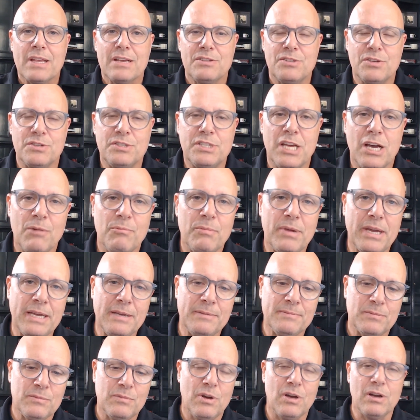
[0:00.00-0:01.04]
So tell
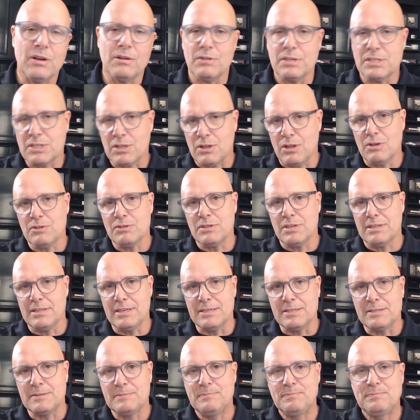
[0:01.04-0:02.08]
me, all right, let's close on
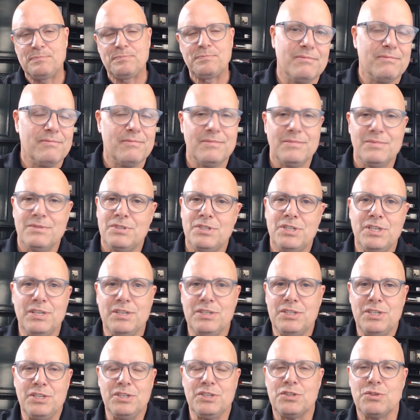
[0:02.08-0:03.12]
this.
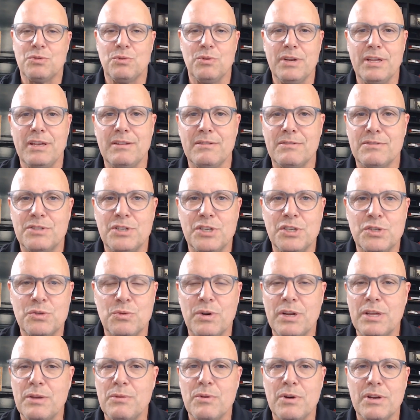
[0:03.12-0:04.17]
She's 20, she's
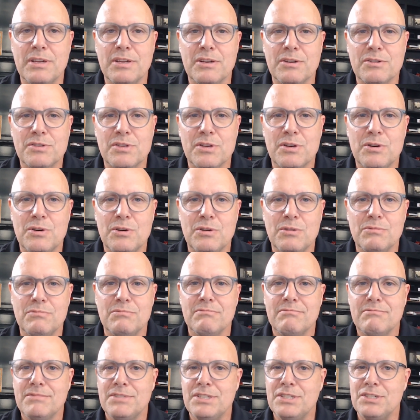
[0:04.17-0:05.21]
21 years old.
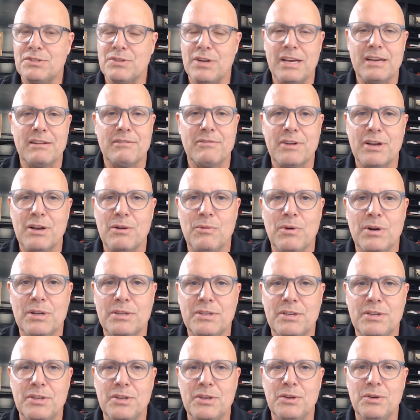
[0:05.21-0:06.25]
She's trying to figure out what
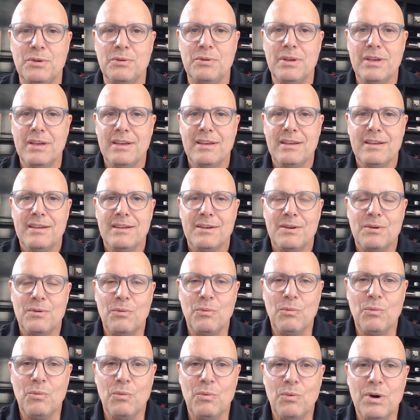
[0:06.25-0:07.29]
to do.
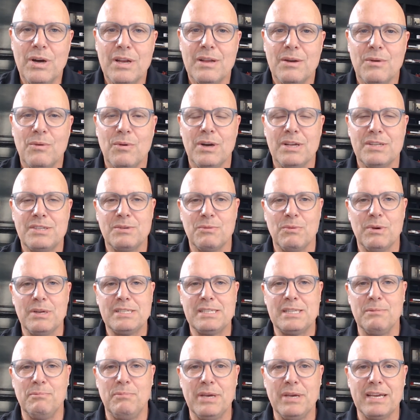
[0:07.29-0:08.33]
What's
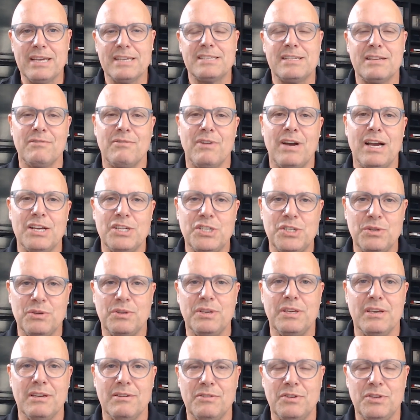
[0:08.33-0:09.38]
the biggest advice you
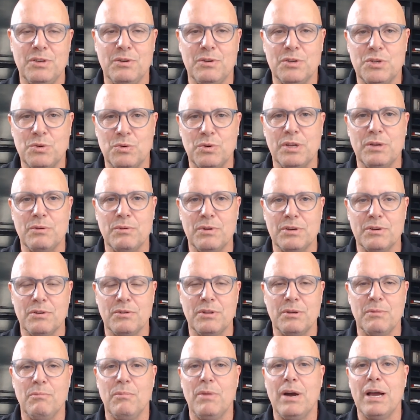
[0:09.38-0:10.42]
give to a 21-year-old
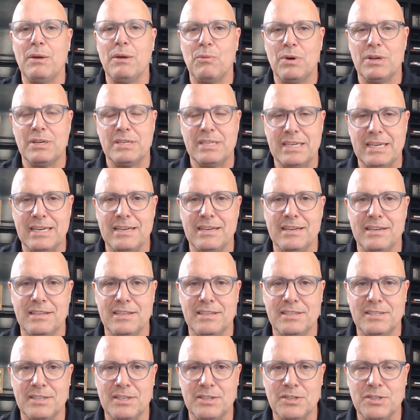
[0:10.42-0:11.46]
that might want to get into
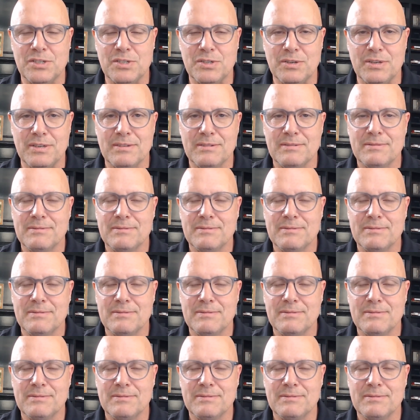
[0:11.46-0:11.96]
this industry?